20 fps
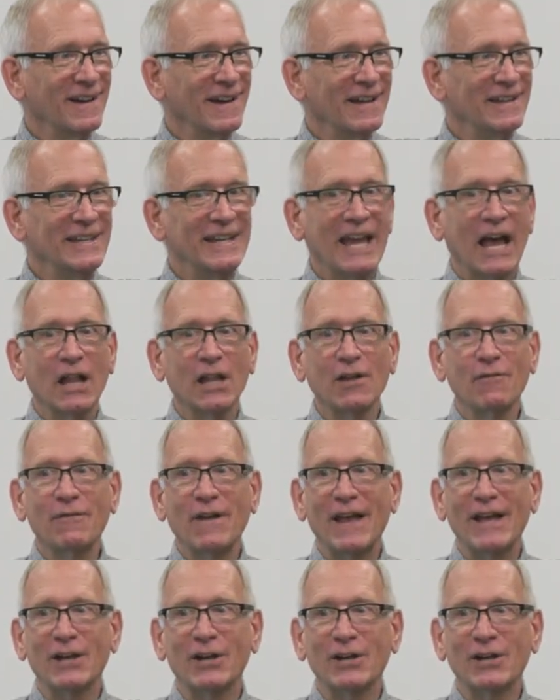And the
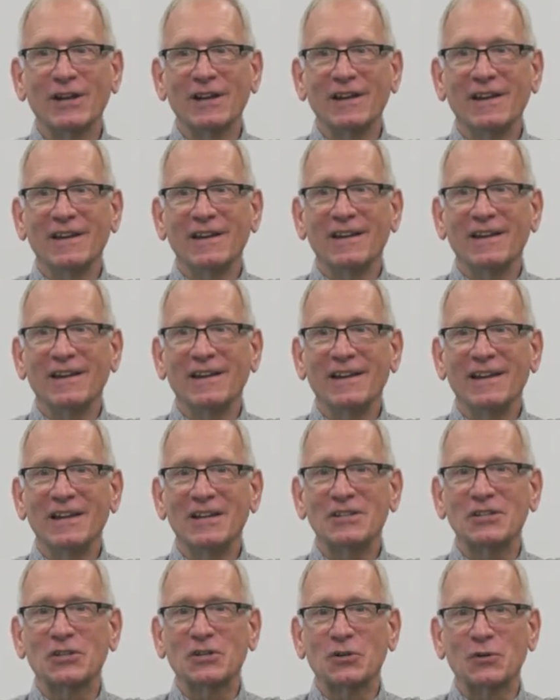elevator
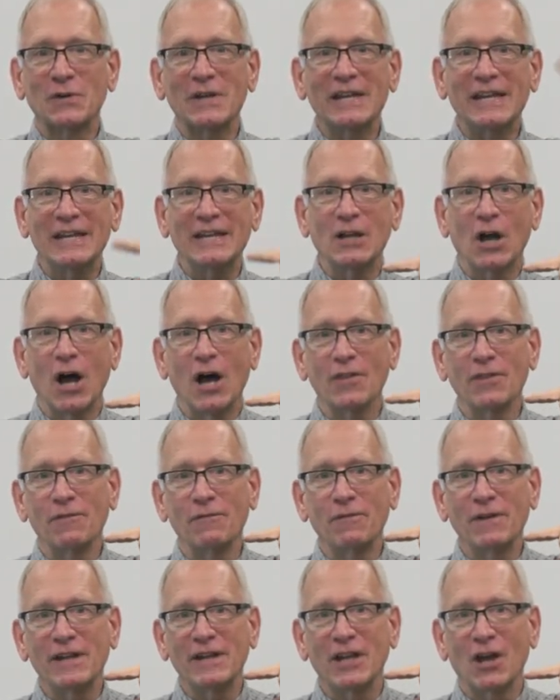is green on the
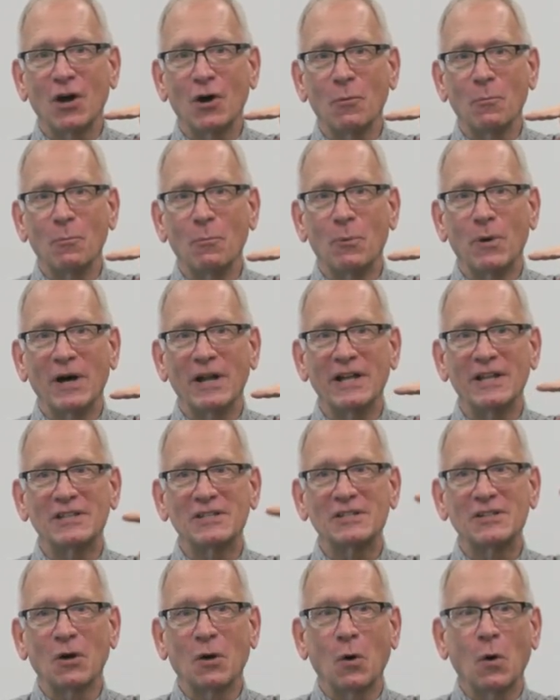video, but
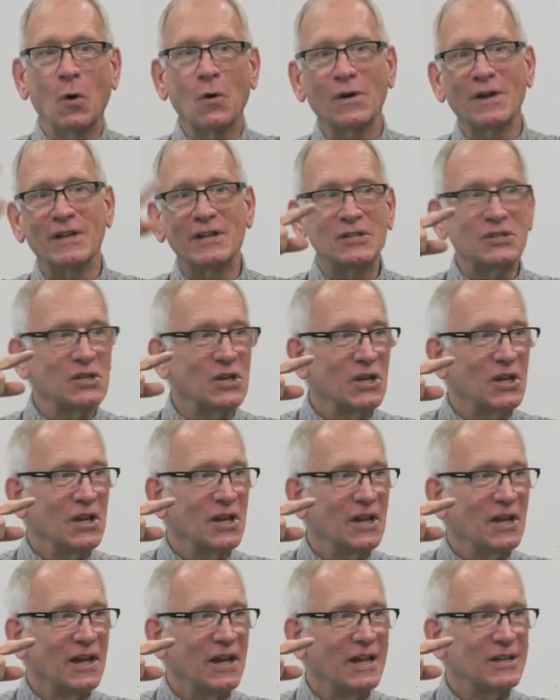it's orange
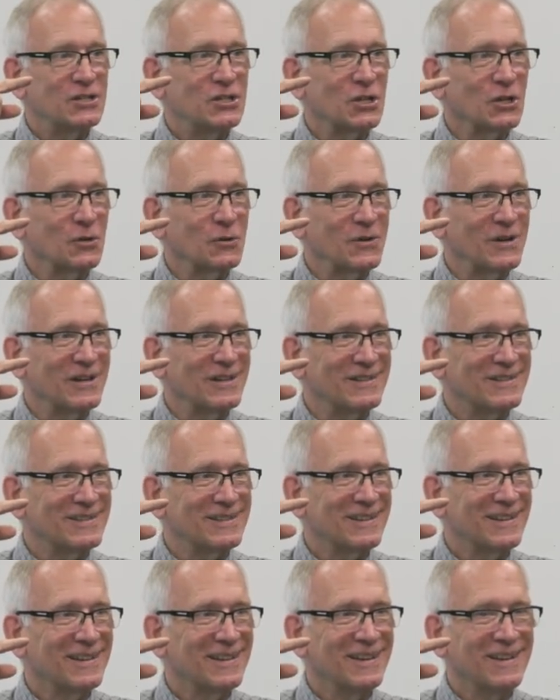at Children's.
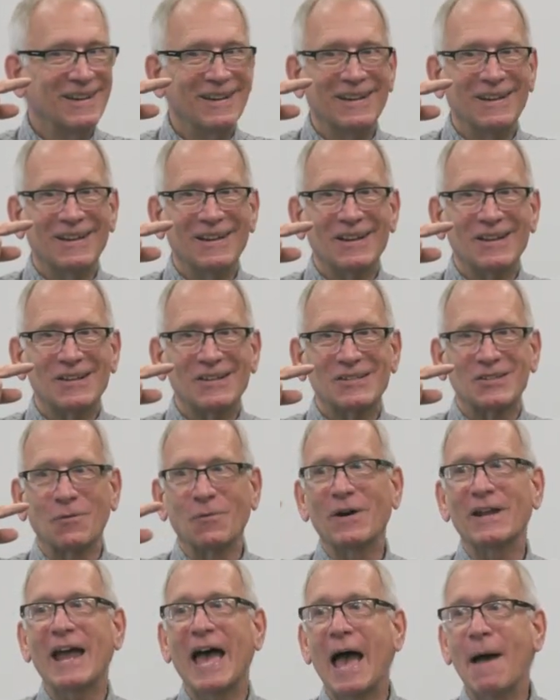So
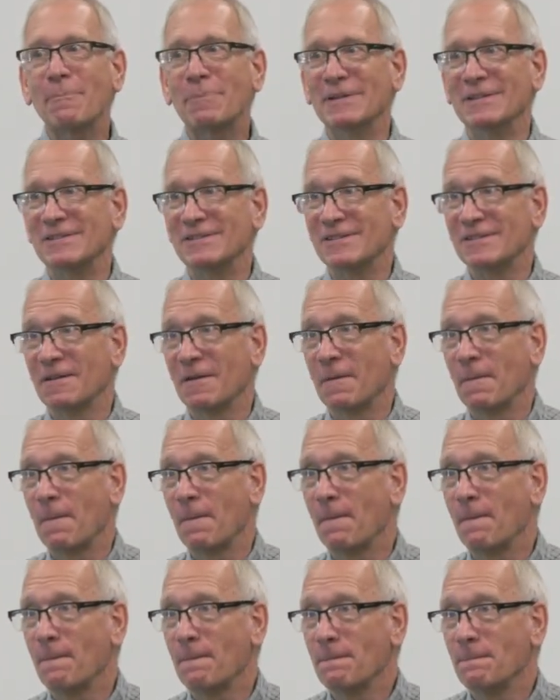what happens
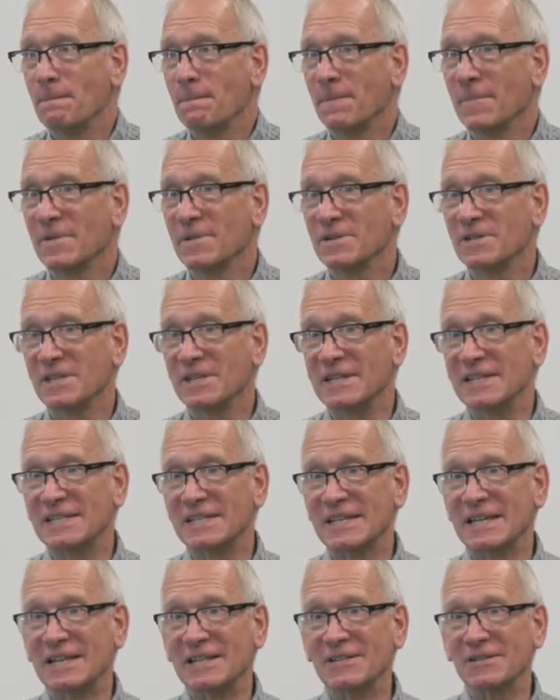to these
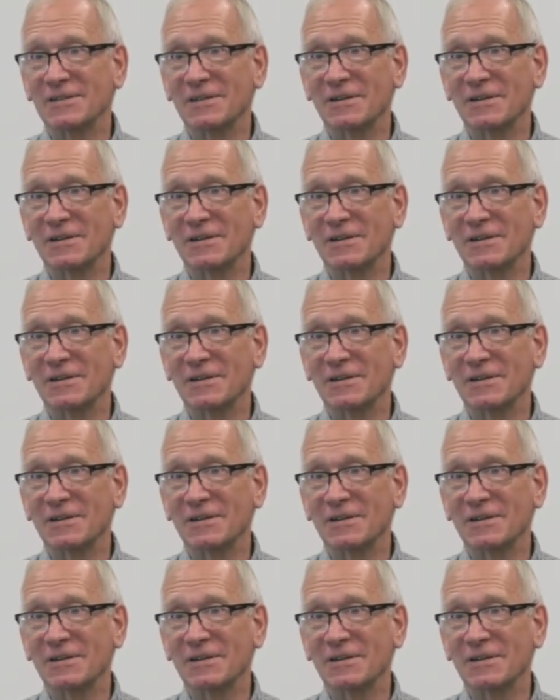kids?